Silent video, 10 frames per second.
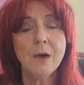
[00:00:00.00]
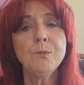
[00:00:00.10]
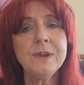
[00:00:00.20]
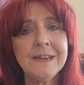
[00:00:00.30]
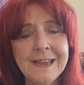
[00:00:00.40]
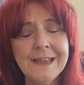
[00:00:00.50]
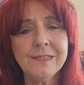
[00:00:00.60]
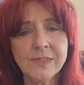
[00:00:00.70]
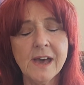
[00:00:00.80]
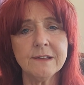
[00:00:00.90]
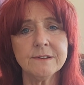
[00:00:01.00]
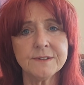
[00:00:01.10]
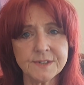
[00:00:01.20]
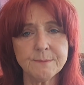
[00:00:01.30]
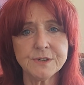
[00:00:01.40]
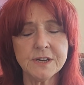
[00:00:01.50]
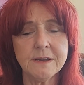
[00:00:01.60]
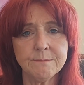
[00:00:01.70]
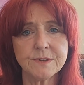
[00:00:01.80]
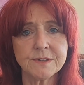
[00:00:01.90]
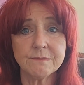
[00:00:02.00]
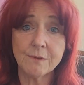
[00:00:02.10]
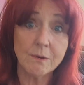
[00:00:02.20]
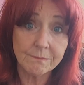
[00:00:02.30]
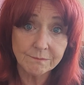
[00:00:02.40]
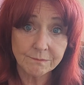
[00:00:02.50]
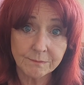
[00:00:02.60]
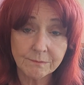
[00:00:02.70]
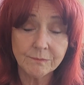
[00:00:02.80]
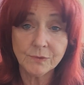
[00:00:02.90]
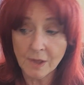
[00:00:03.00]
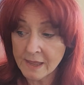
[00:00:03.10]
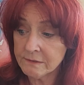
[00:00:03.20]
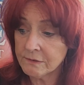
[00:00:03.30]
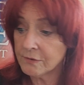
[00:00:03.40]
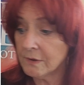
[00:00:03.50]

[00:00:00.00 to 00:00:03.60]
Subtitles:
And we need that sometimes. And